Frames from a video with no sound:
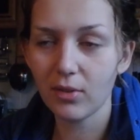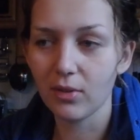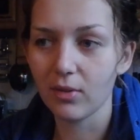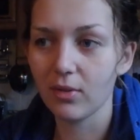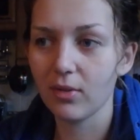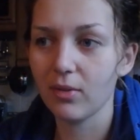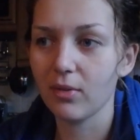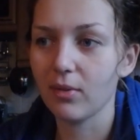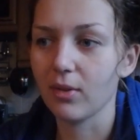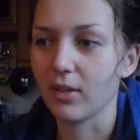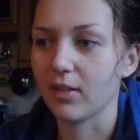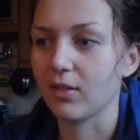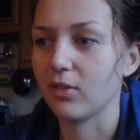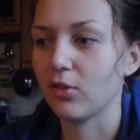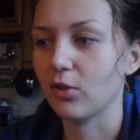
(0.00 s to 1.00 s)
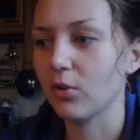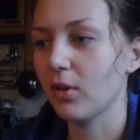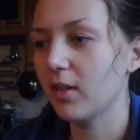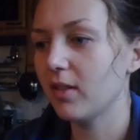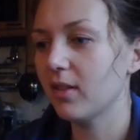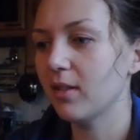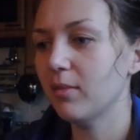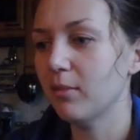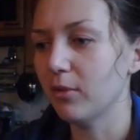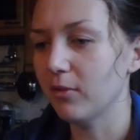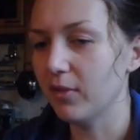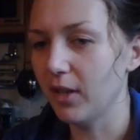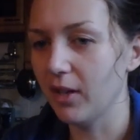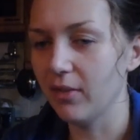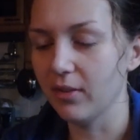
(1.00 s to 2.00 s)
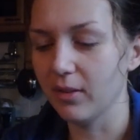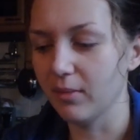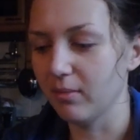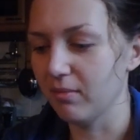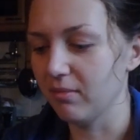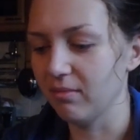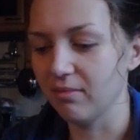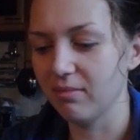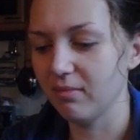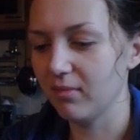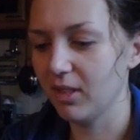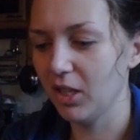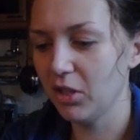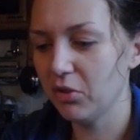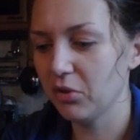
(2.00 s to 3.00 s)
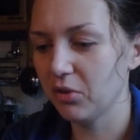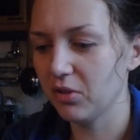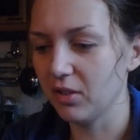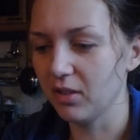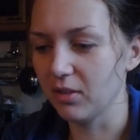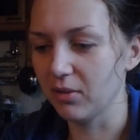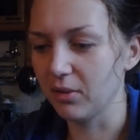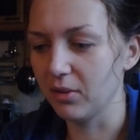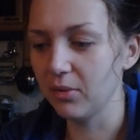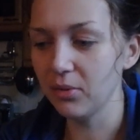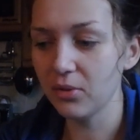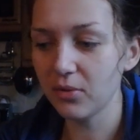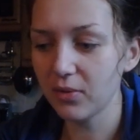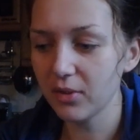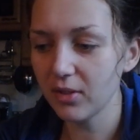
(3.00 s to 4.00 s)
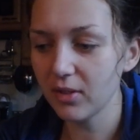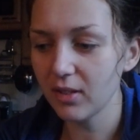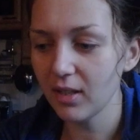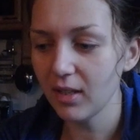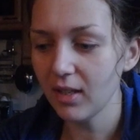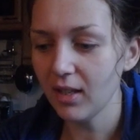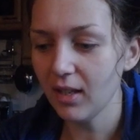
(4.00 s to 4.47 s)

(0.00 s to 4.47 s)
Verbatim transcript: who has enjoyed them or found them interesting or useful,